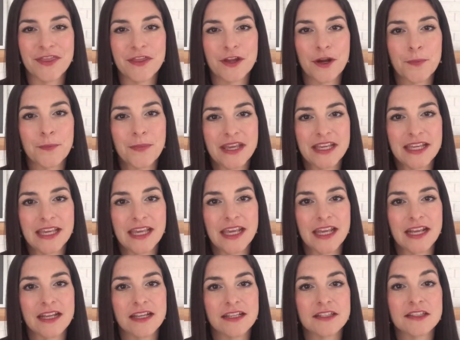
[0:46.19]
They're
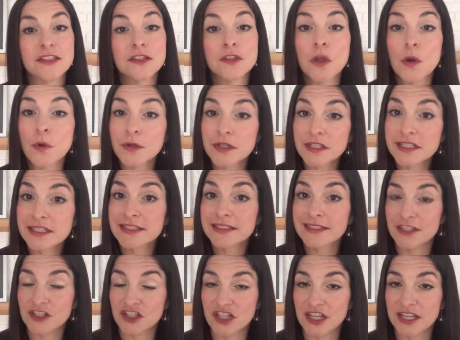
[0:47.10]
making slower
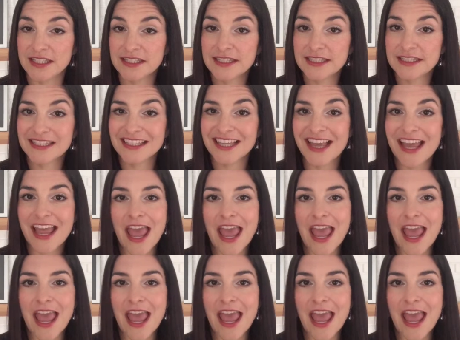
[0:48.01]
decisions